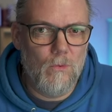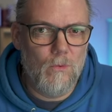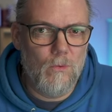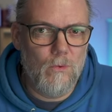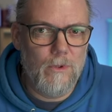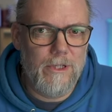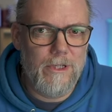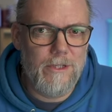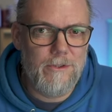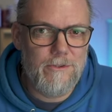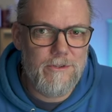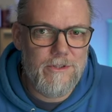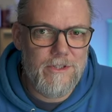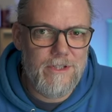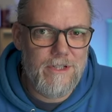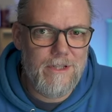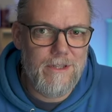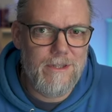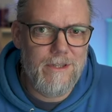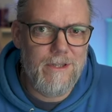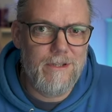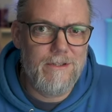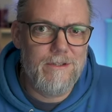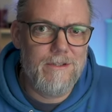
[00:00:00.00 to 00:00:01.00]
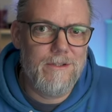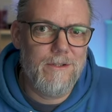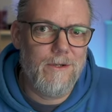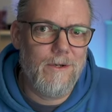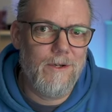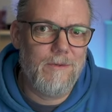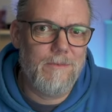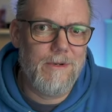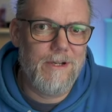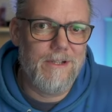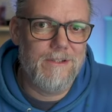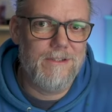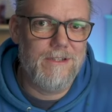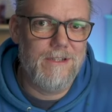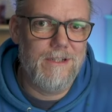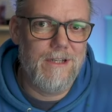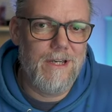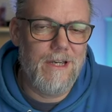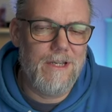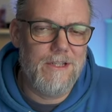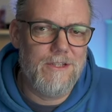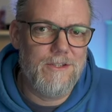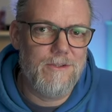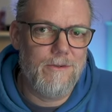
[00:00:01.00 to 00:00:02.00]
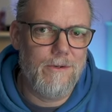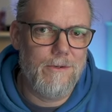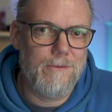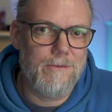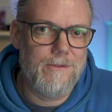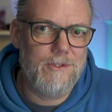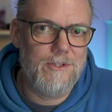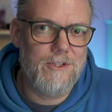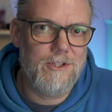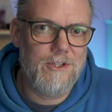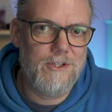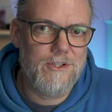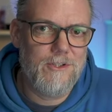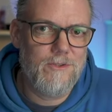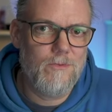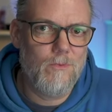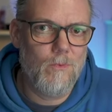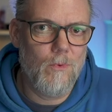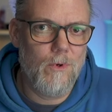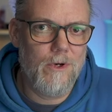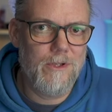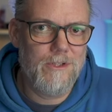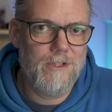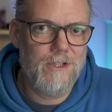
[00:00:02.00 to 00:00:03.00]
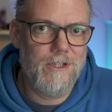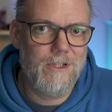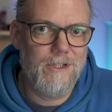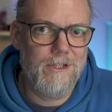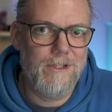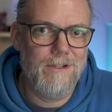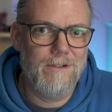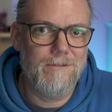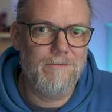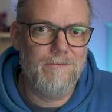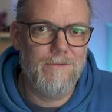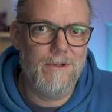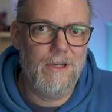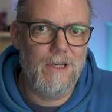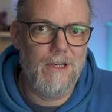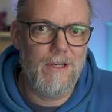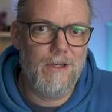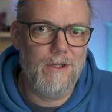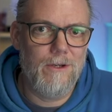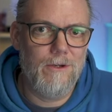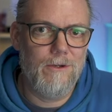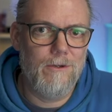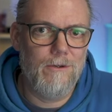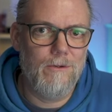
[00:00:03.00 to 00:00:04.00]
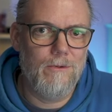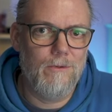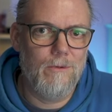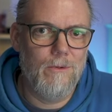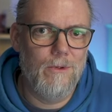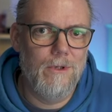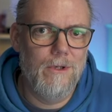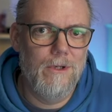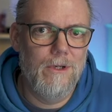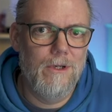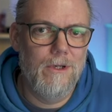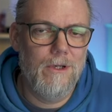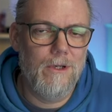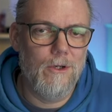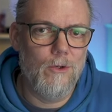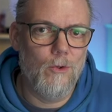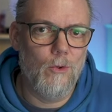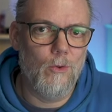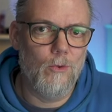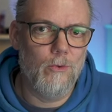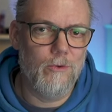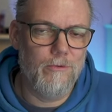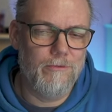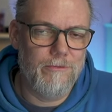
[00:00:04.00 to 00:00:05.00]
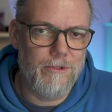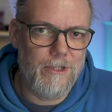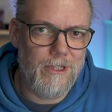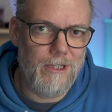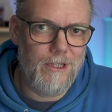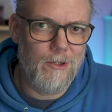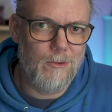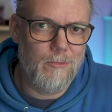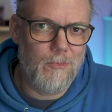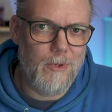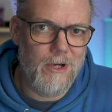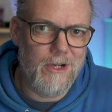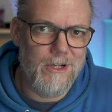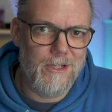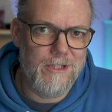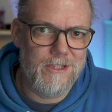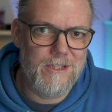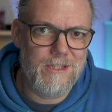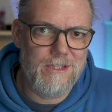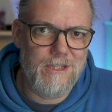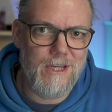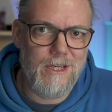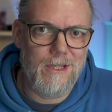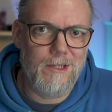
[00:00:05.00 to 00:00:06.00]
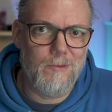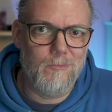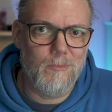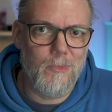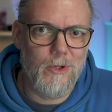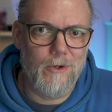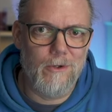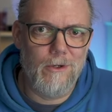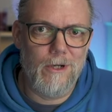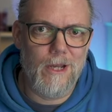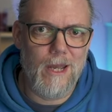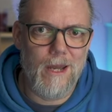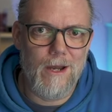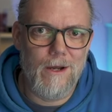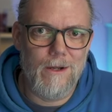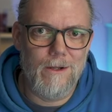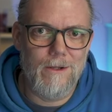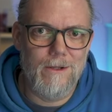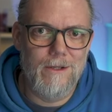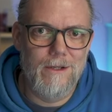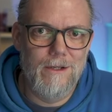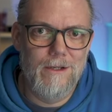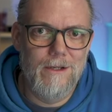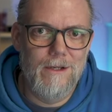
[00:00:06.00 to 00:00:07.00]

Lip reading: Interesting thing to talk about today. So I was just watching a video, an older video by Steak and Butter Gal,